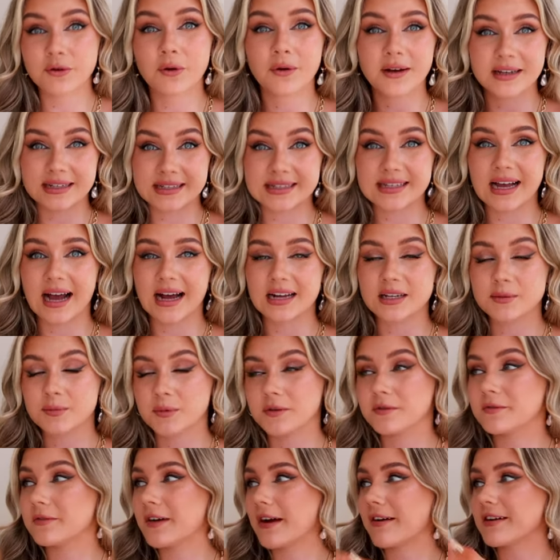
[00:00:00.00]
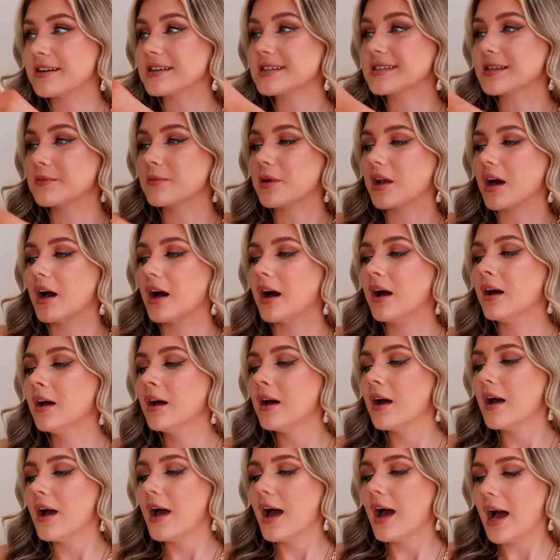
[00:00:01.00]
not exact, but very similar,
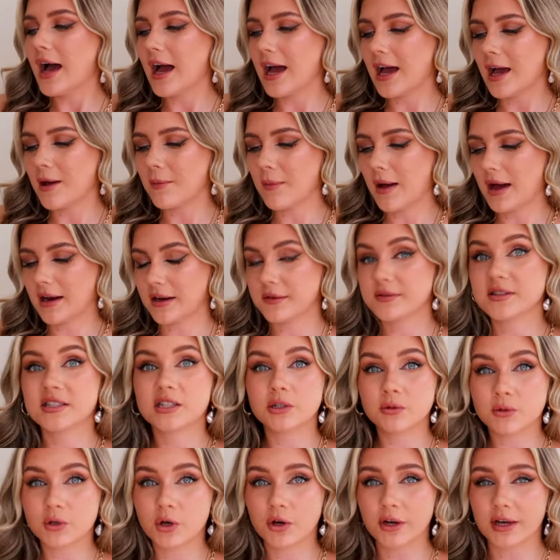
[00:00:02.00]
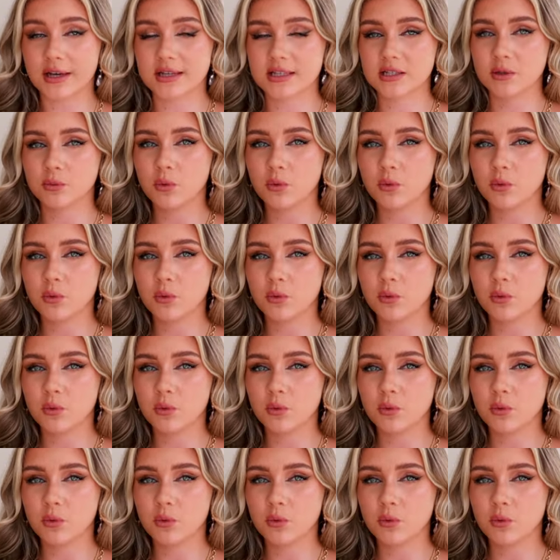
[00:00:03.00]
and I've still got it.